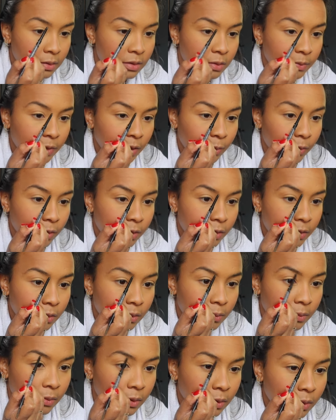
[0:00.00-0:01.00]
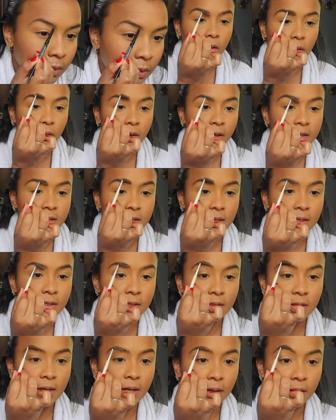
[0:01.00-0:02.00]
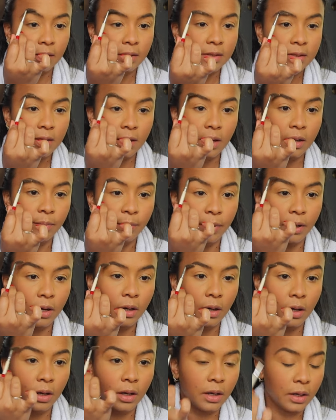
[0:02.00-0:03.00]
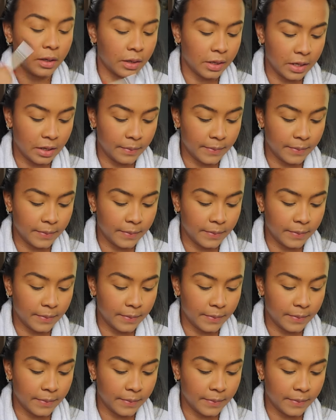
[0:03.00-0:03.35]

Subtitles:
to my wardrobe. You guys, this necklace that I bought on